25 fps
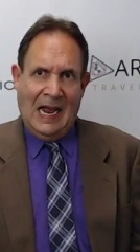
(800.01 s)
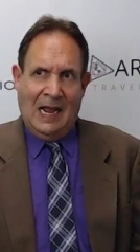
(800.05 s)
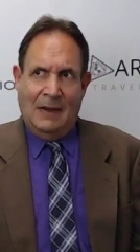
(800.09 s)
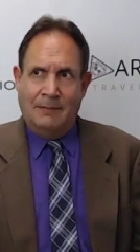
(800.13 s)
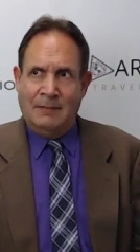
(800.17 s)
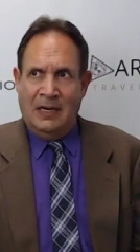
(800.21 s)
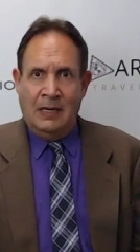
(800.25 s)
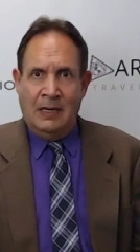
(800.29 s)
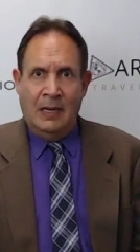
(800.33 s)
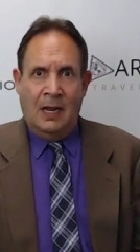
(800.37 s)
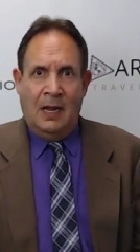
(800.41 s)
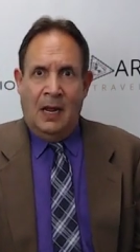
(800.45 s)
I
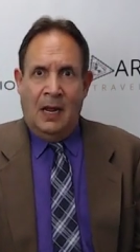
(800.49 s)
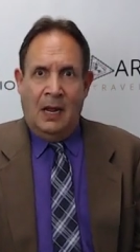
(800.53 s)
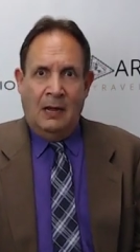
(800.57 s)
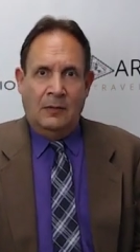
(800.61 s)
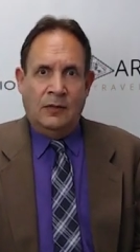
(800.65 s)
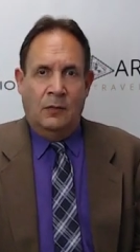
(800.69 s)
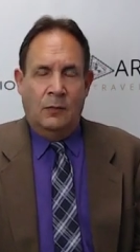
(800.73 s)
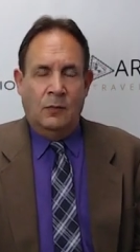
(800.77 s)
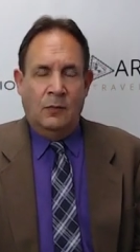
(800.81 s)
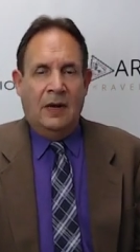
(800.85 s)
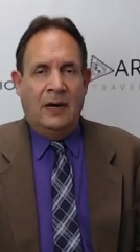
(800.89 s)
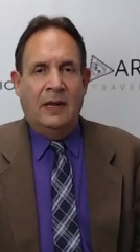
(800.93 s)
mean, you
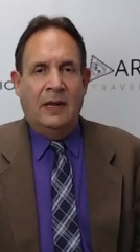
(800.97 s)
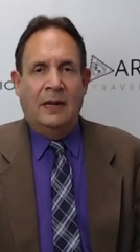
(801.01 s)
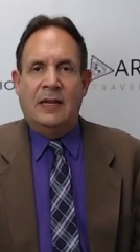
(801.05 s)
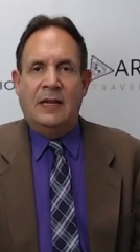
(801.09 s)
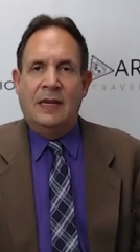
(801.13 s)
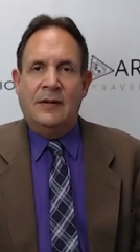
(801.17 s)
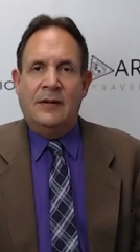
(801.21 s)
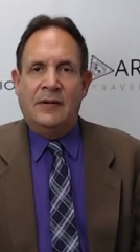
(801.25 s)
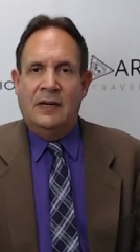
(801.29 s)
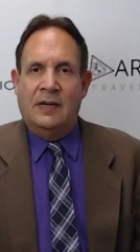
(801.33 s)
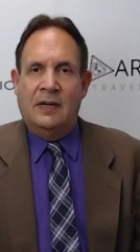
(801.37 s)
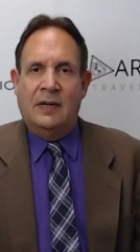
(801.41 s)
know, one of the
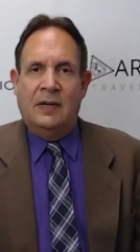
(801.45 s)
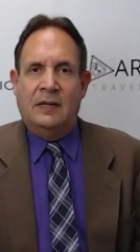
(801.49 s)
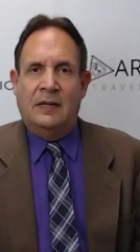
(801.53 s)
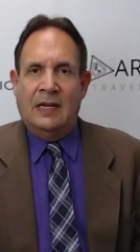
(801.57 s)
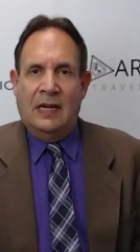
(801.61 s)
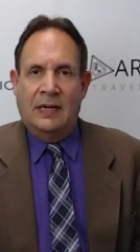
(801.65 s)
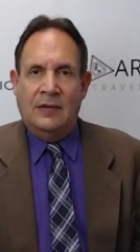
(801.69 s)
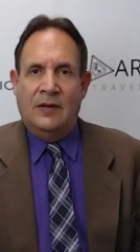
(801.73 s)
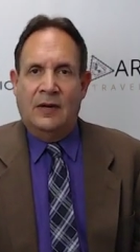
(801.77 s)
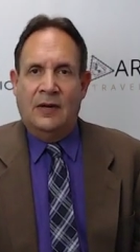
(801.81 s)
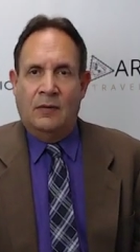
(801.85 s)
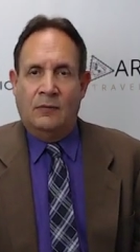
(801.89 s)
things you,
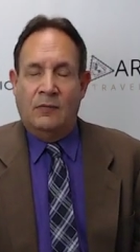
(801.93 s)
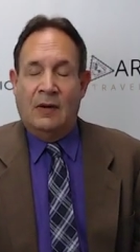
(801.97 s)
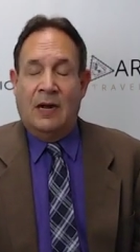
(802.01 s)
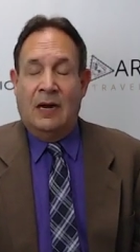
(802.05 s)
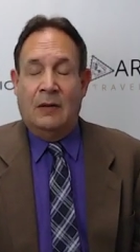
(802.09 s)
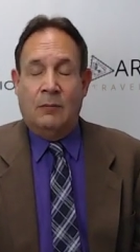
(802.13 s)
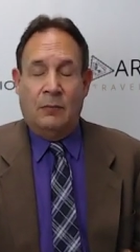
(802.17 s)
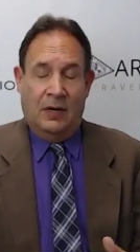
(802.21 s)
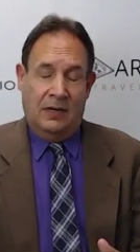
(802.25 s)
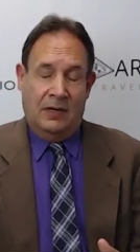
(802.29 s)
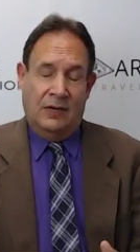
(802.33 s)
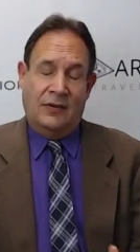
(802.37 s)
that you don't want,
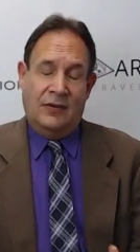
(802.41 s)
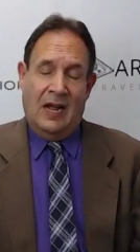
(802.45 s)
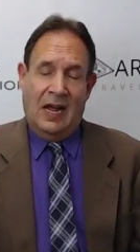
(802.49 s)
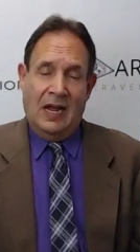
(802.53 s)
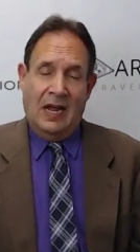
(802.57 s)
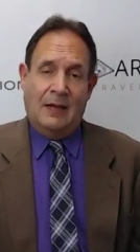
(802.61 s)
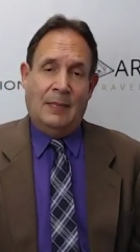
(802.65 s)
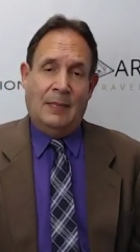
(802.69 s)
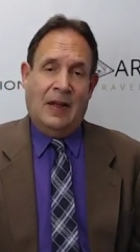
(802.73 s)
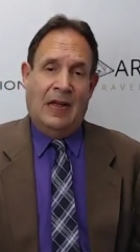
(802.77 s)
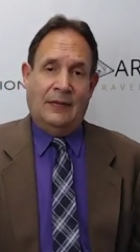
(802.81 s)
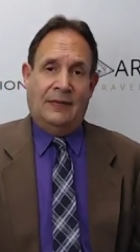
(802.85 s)
and we're going to talk
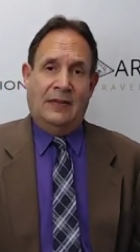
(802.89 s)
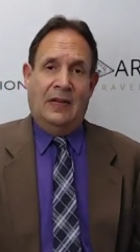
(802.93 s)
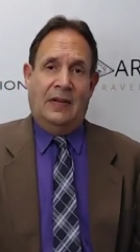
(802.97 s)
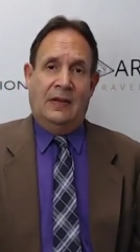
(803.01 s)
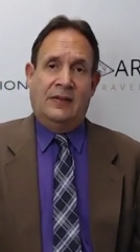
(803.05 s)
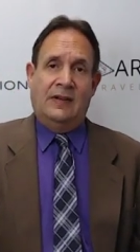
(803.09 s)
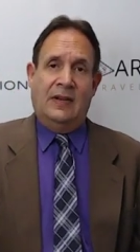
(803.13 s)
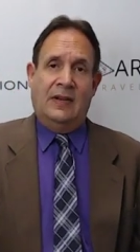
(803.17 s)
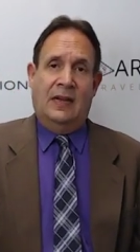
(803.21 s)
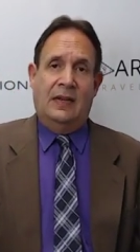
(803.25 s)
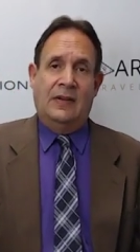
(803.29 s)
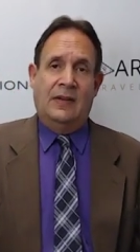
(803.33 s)
about
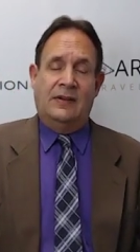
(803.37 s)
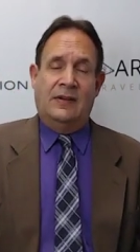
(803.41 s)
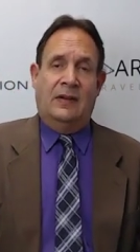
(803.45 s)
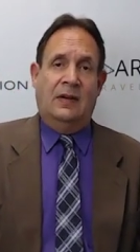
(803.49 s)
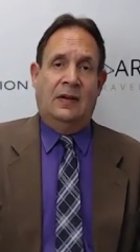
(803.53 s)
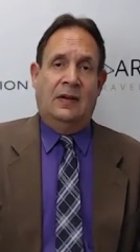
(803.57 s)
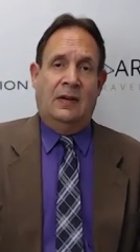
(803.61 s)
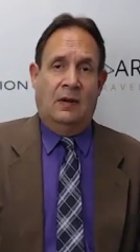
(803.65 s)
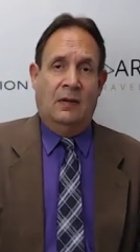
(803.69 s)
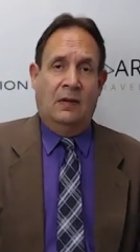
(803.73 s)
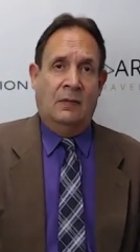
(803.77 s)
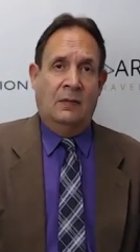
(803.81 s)
this, is you
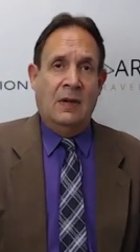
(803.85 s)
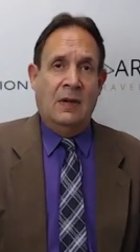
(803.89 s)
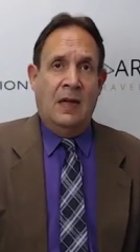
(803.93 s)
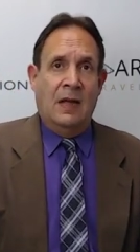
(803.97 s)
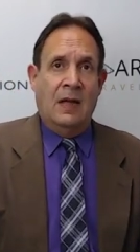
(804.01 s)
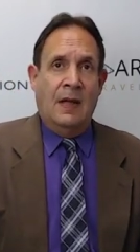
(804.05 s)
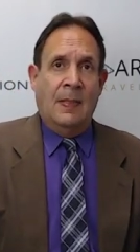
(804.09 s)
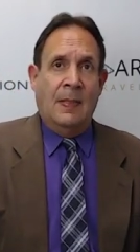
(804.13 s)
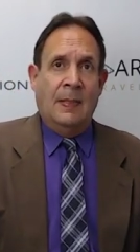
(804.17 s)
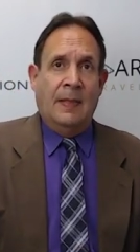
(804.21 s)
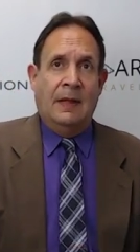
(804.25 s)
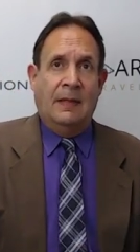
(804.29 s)
know,
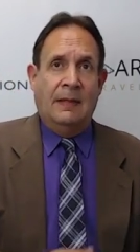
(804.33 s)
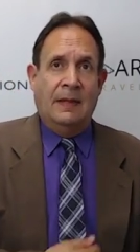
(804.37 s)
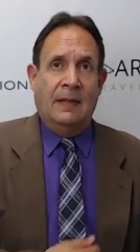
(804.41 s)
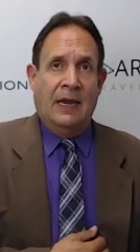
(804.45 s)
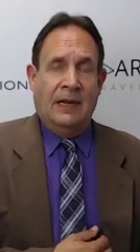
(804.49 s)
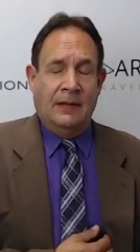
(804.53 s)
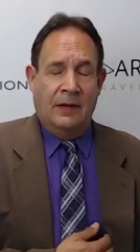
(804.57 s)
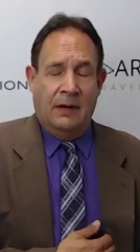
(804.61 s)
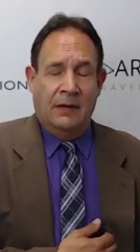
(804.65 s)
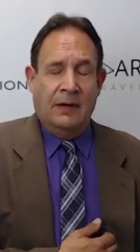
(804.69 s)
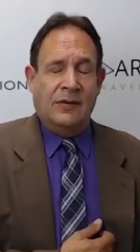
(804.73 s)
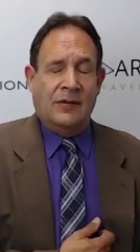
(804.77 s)

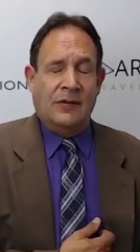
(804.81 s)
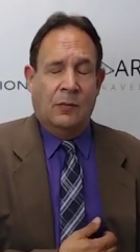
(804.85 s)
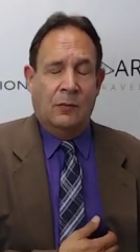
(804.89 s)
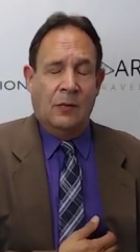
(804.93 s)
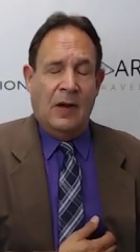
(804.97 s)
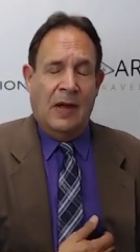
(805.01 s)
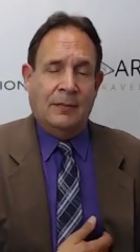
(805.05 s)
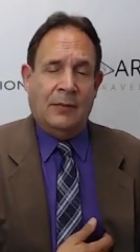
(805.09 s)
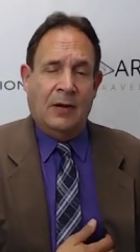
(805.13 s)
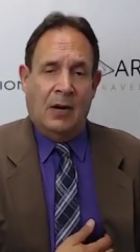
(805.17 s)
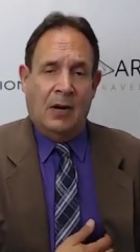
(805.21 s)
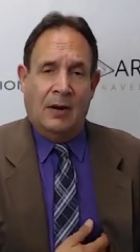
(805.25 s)
and there is a
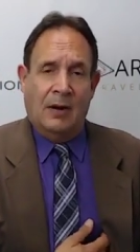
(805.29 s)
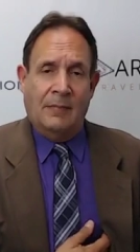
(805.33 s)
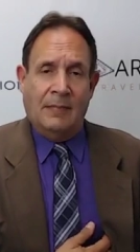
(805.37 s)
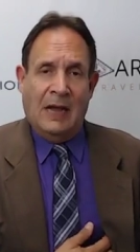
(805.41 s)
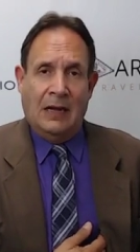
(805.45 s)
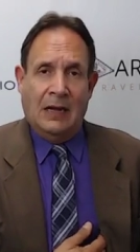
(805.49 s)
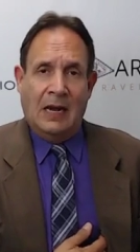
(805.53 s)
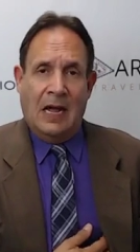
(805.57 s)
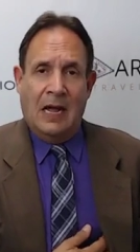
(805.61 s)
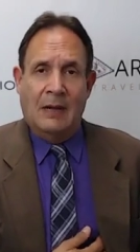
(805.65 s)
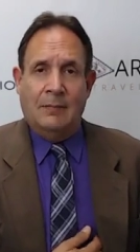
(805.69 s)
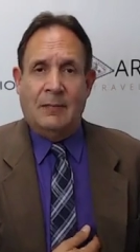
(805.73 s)
webinar
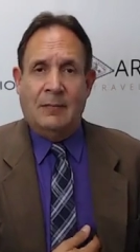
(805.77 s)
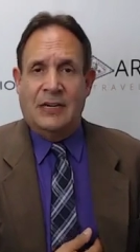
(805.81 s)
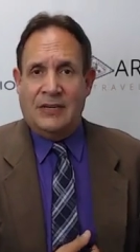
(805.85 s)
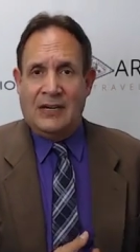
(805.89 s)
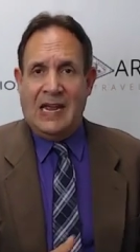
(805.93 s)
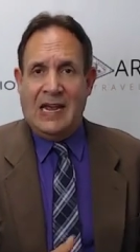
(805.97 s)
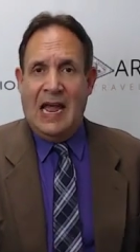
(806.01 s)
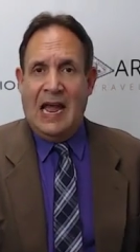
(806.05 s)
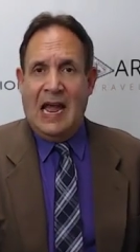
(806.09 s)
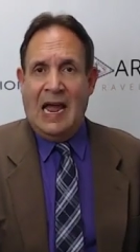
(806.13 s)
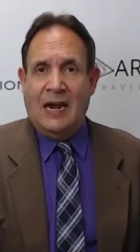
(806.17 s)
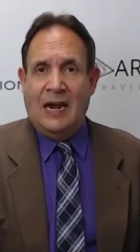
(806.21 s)
about how much
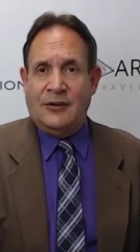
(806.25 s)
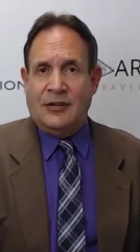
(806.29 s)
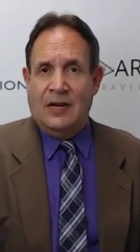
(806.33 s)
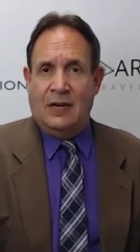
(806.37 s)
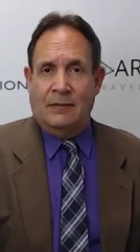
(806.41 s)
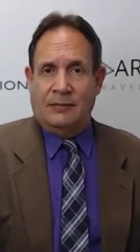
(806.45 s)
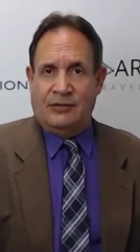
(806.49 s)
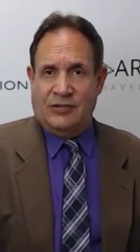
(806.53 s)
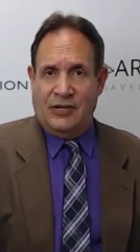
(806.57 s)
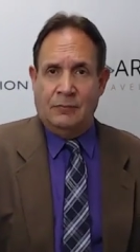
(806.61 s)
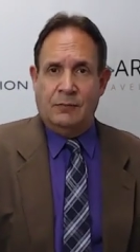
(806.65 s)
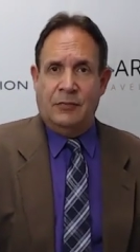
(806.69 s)
cash
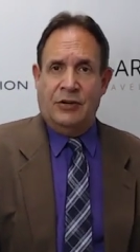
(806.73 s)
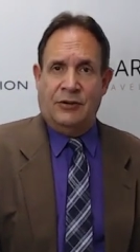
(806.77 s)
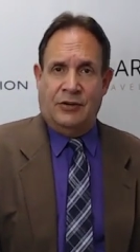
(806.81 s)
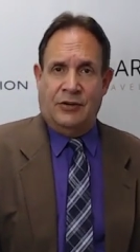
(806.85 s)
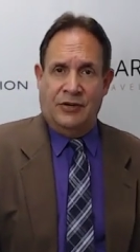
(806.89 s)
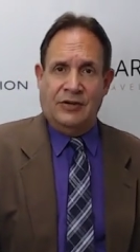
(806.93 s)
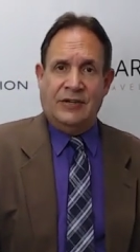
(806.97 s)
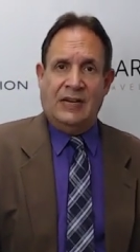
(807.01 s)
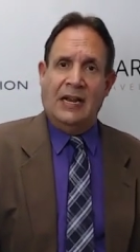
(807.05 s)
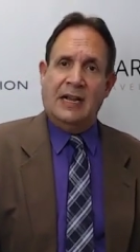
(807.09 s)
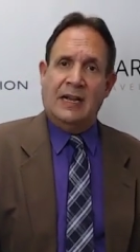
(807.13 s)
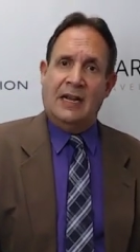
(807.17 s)
someone
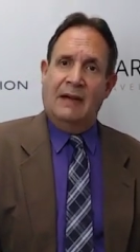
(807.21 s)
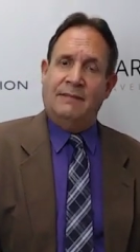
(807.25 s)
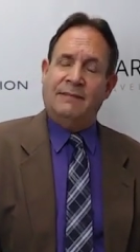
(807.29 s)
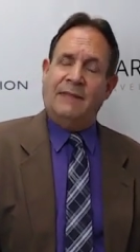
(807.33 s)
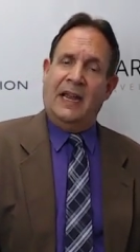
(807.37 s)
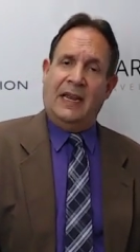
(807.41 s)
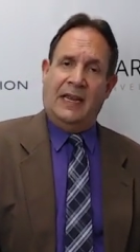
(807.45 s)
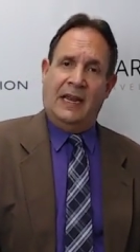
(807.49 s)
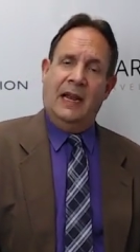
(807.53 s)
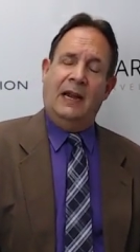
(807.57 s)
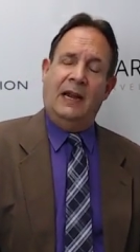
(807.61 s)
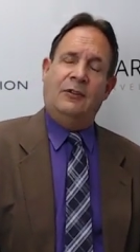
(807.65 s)
should take on
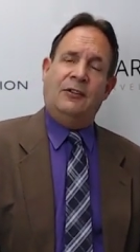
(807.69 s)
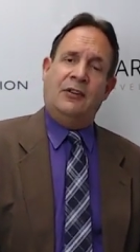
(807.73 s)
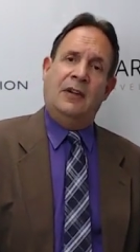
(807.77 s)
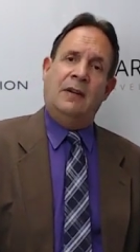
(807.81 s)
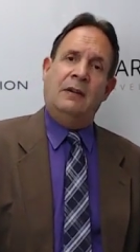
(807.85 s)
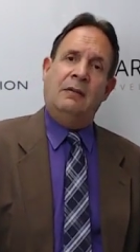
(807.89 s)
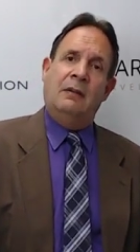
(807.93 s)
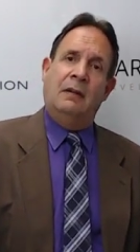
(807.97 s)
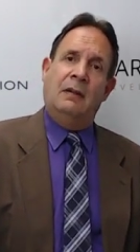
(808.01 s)
vacation,